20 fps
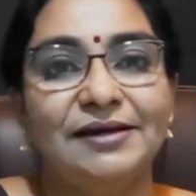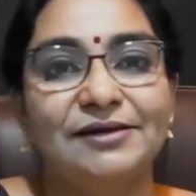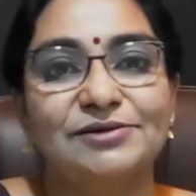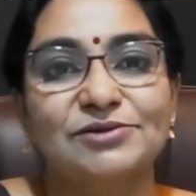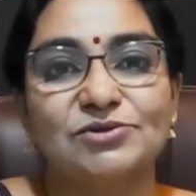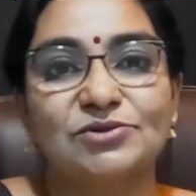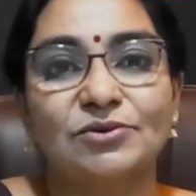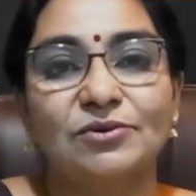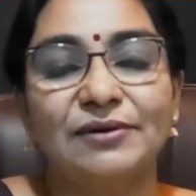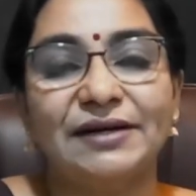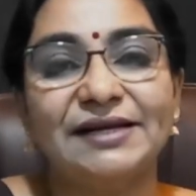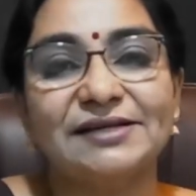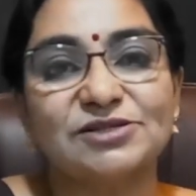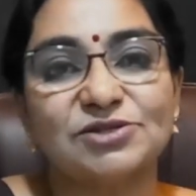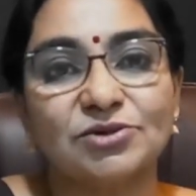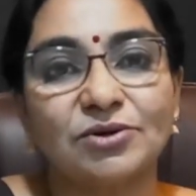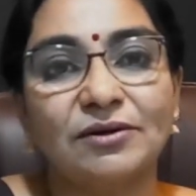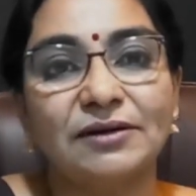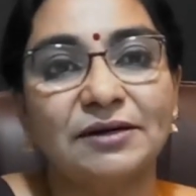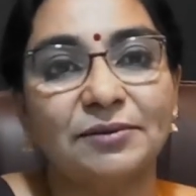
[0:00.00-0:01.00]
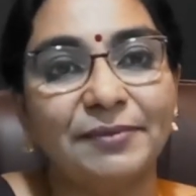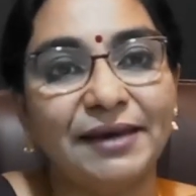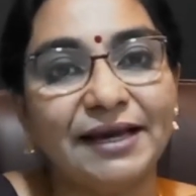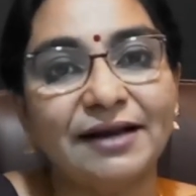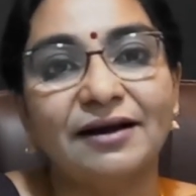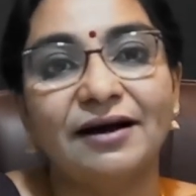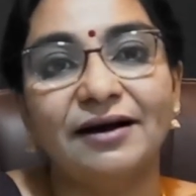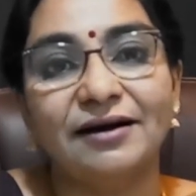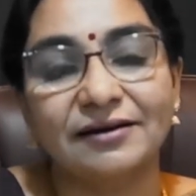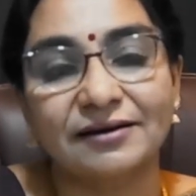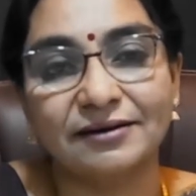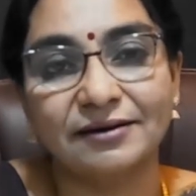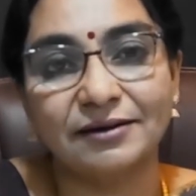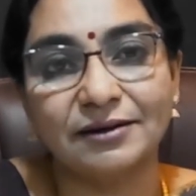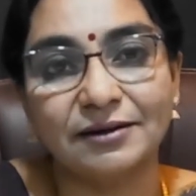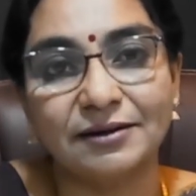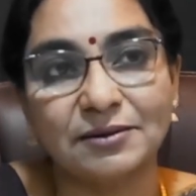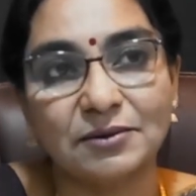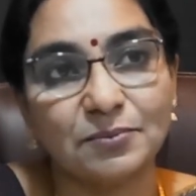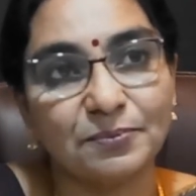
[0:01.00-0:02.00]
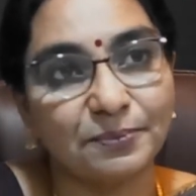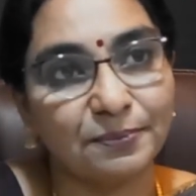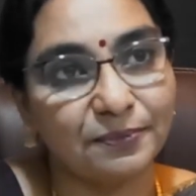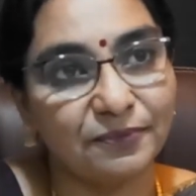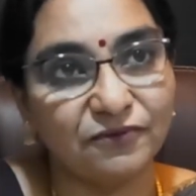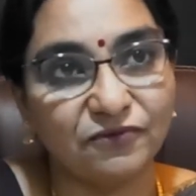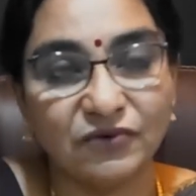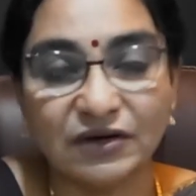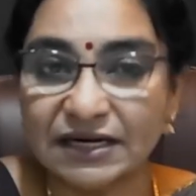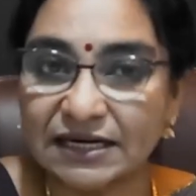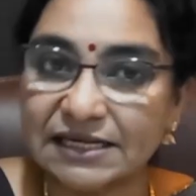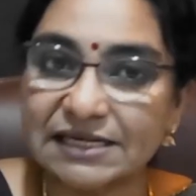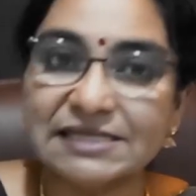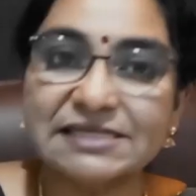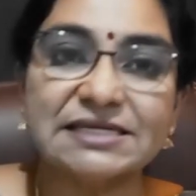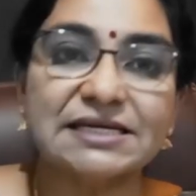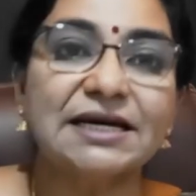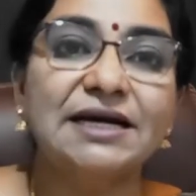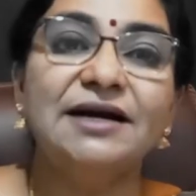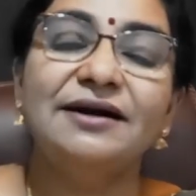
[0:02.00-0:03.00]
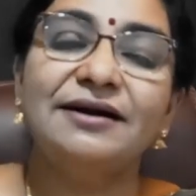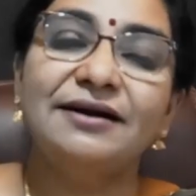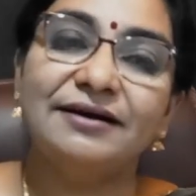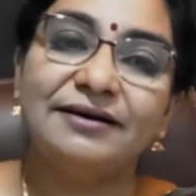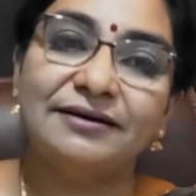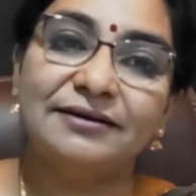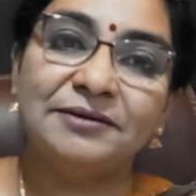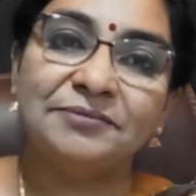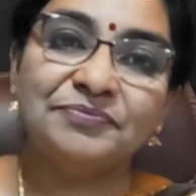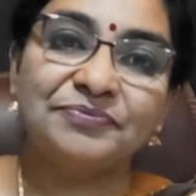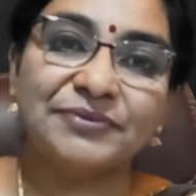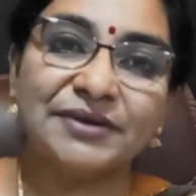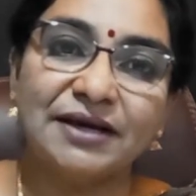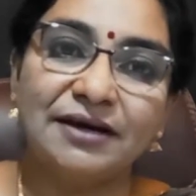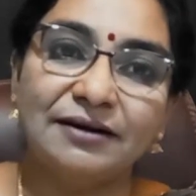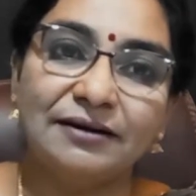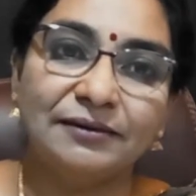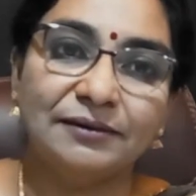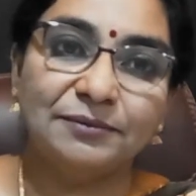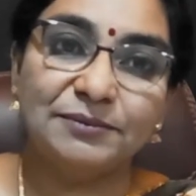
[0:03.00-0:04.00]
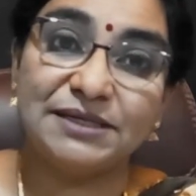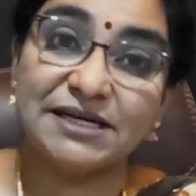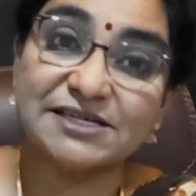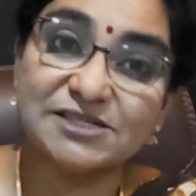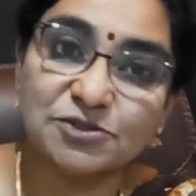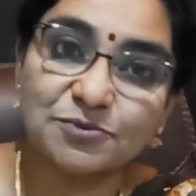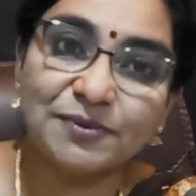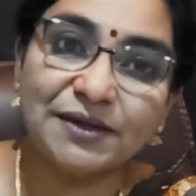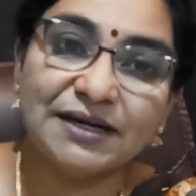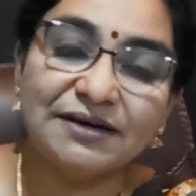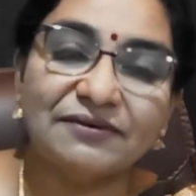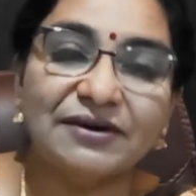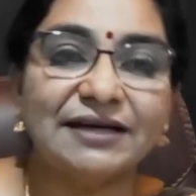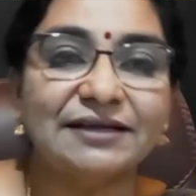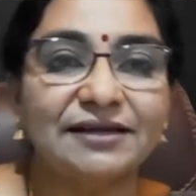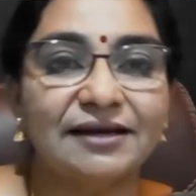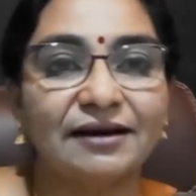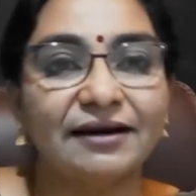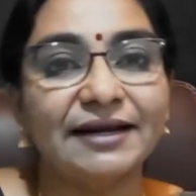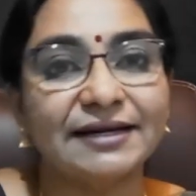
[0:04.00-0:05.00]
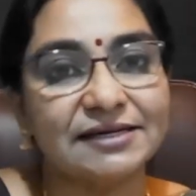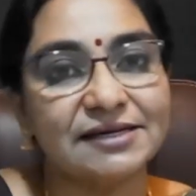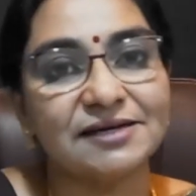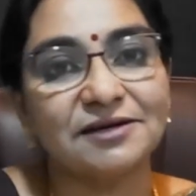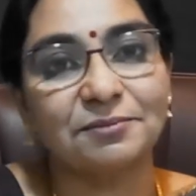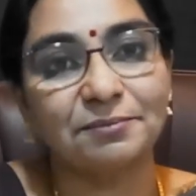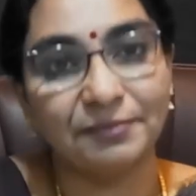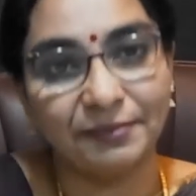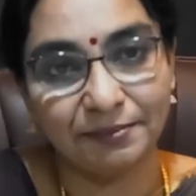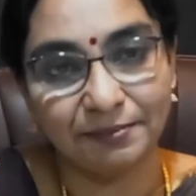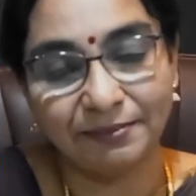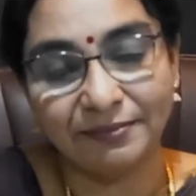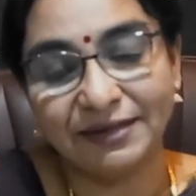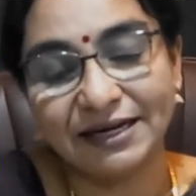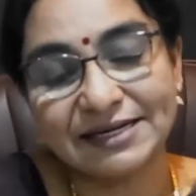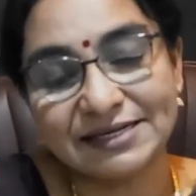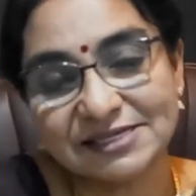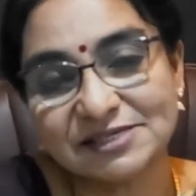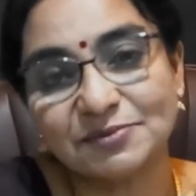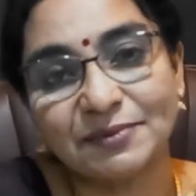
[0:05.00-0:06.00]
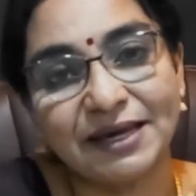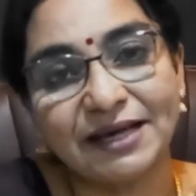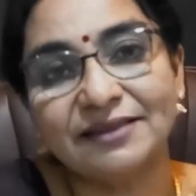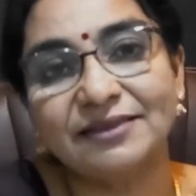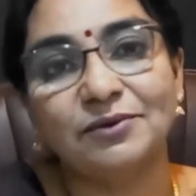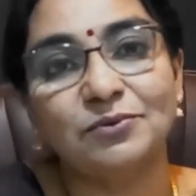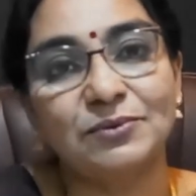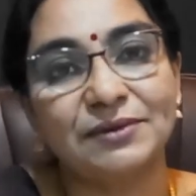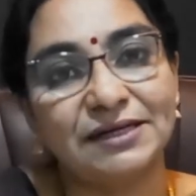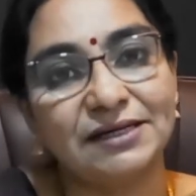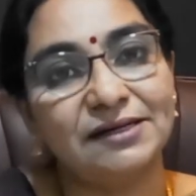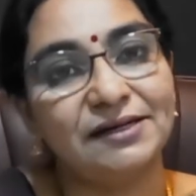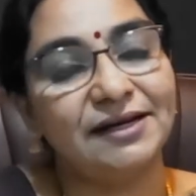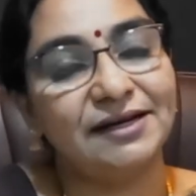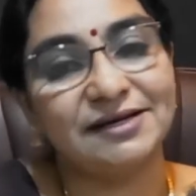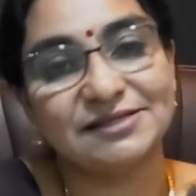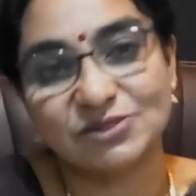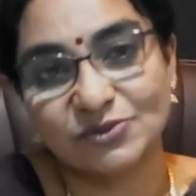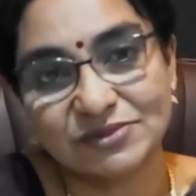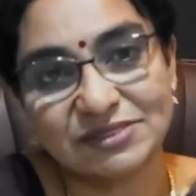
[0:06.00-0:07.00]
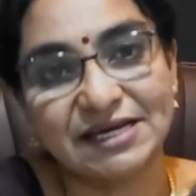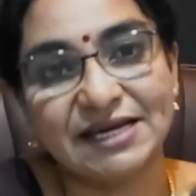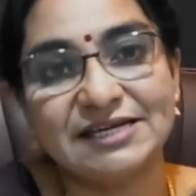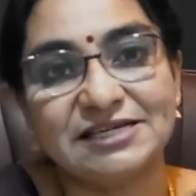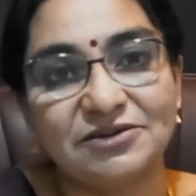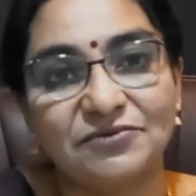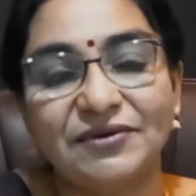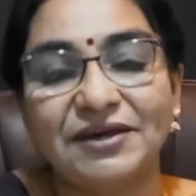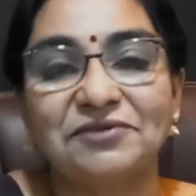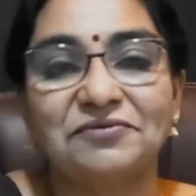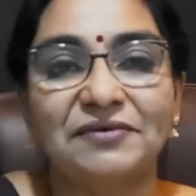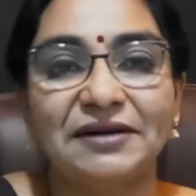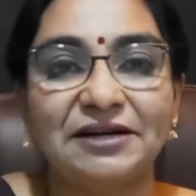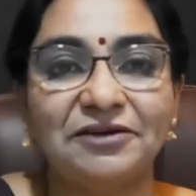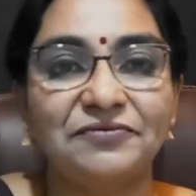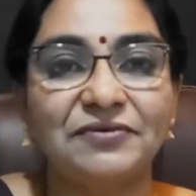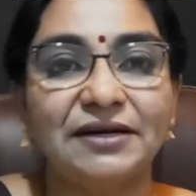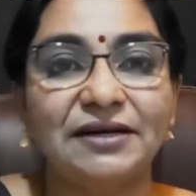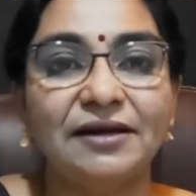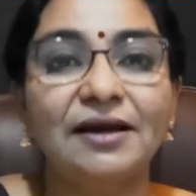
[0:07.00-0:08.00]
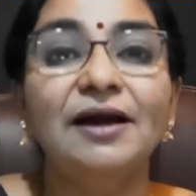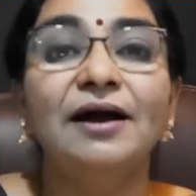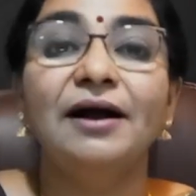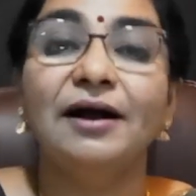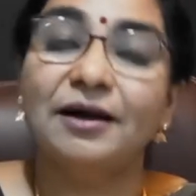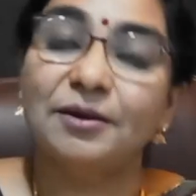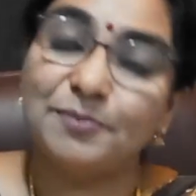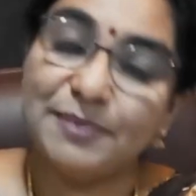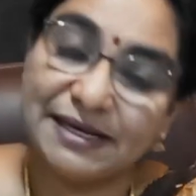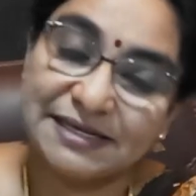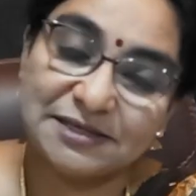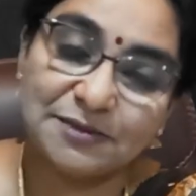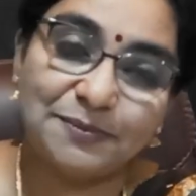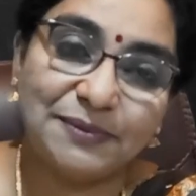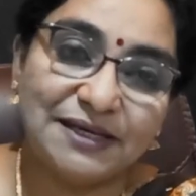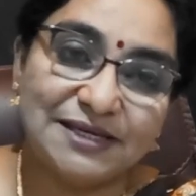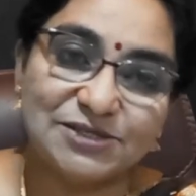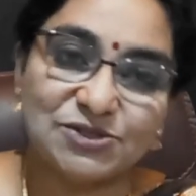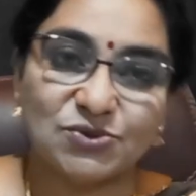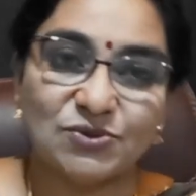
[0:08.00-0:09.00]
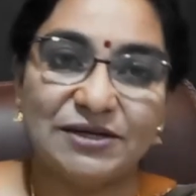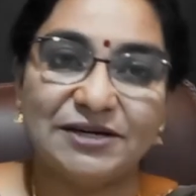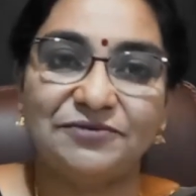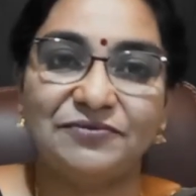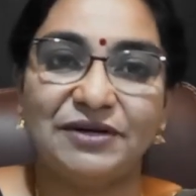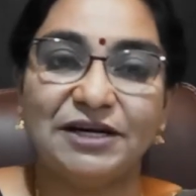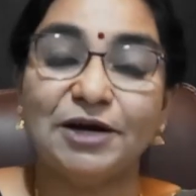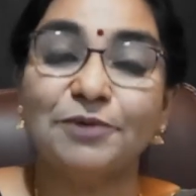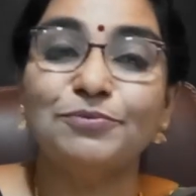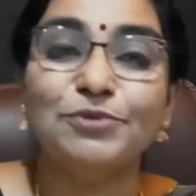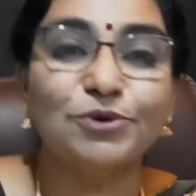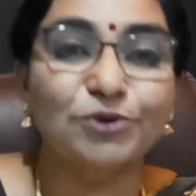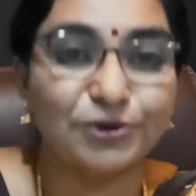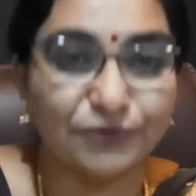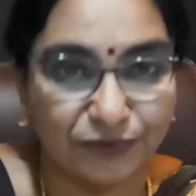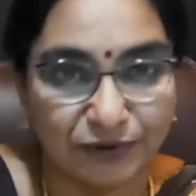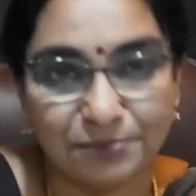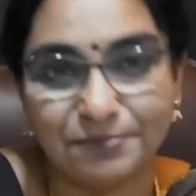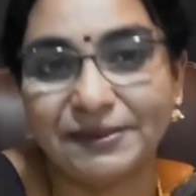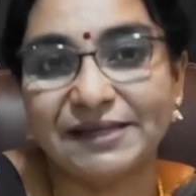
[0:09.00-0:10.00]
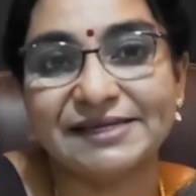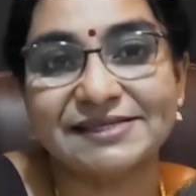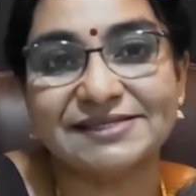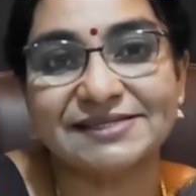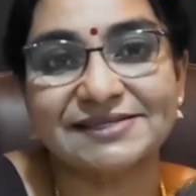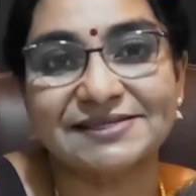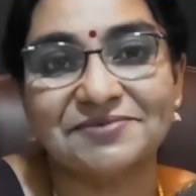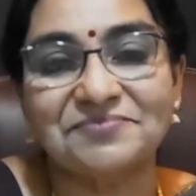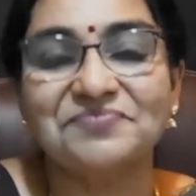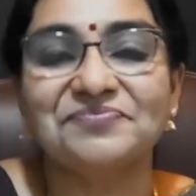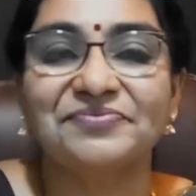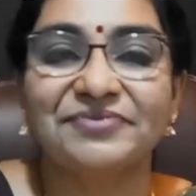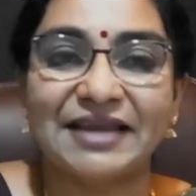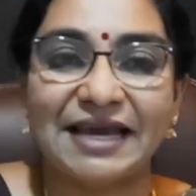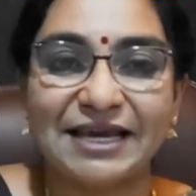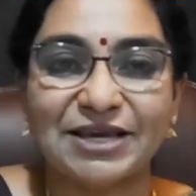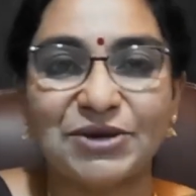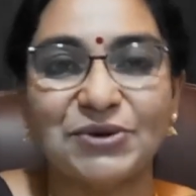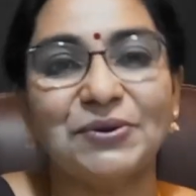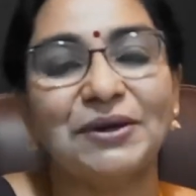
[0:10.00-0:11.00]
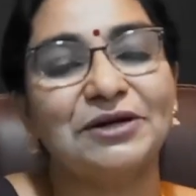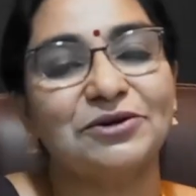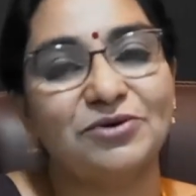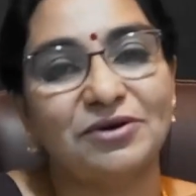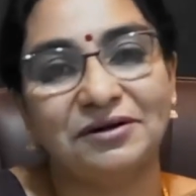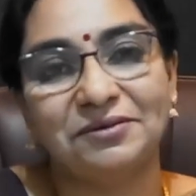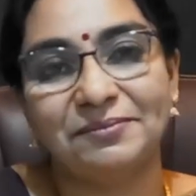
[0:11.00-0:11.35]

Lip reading: So let's not make our world dustbin, rather. Let us make the world and a society where we live in a better place to live in, a beautiful place. Thank you and God